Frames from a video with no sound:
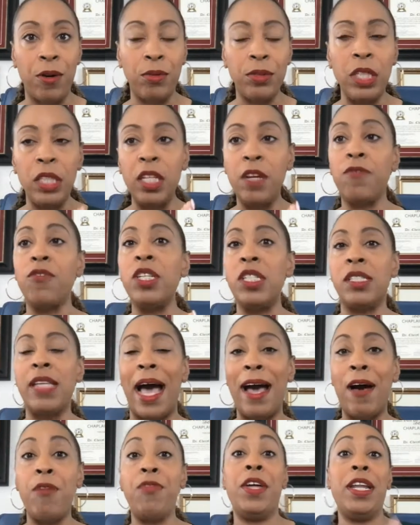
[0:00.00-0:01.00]
delivery
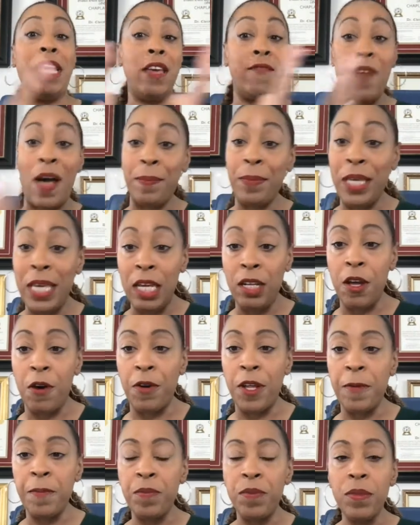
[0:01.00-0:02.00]
style, than if I'm
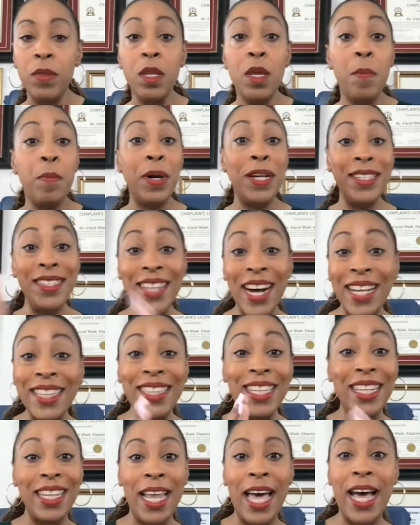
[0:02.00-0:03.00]
keynoting. But
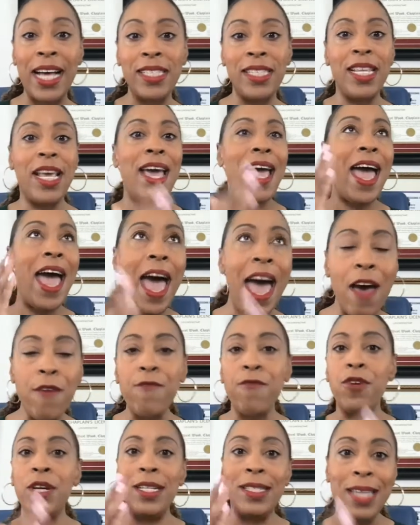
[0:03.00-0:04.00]
nonetheless,
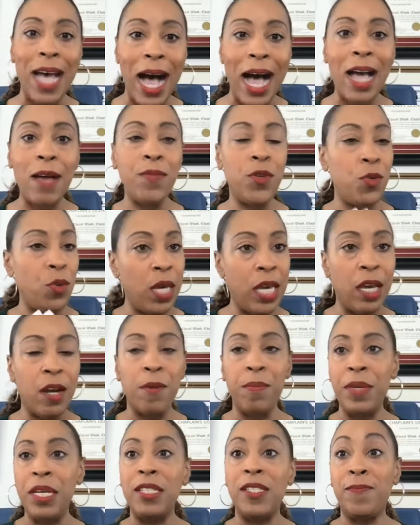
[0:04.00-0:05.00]
every time you hear
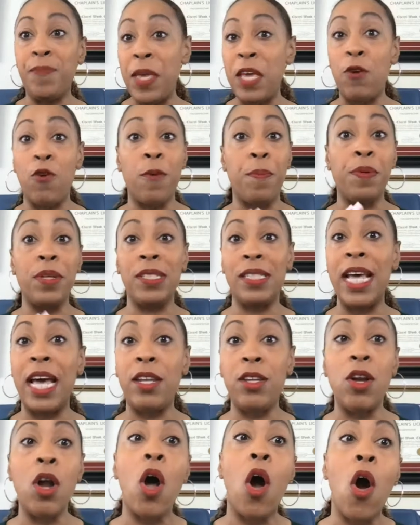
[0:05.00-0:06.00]
me speak or present,
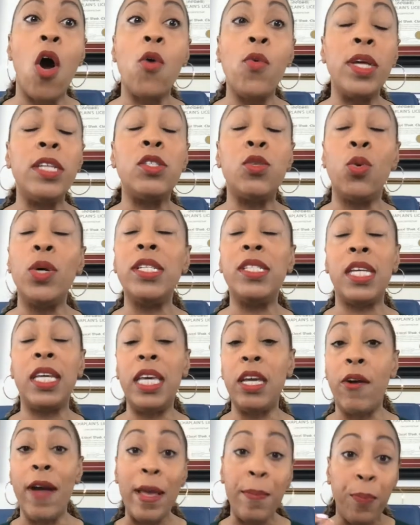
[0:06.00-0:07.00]
you're always going to
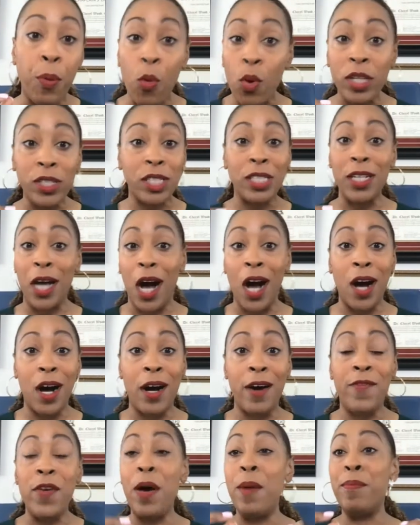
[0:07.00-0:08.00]
hear a portion
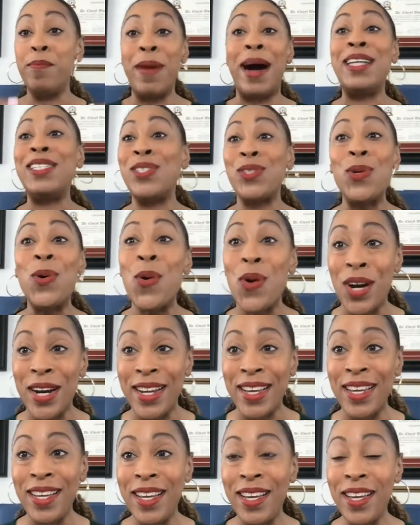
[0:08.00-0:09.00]
of my
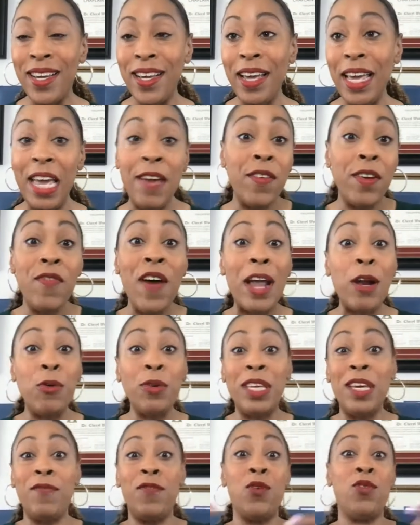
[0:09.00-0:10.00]
story. Even if I don't
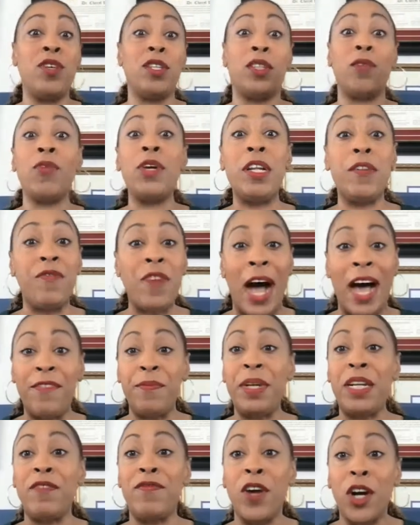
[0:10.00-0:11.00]
give you the 3 to 5
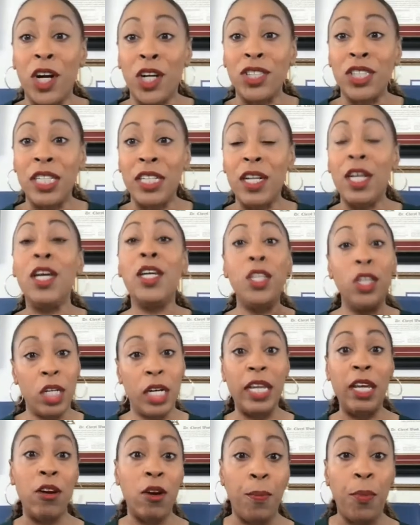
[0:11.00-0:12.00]
minute version, you're going
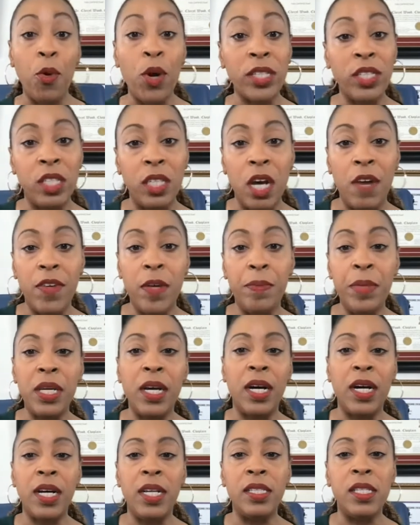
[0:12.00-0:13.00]
to hear a portion of it,
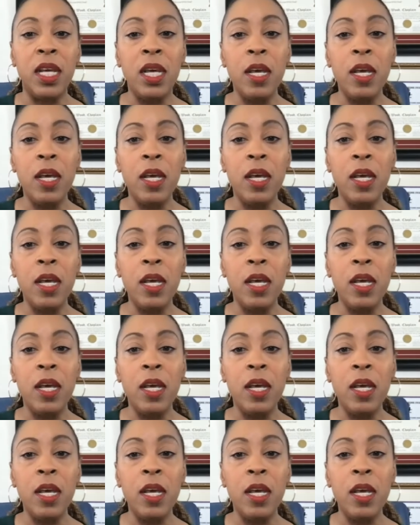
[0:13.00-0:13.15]
because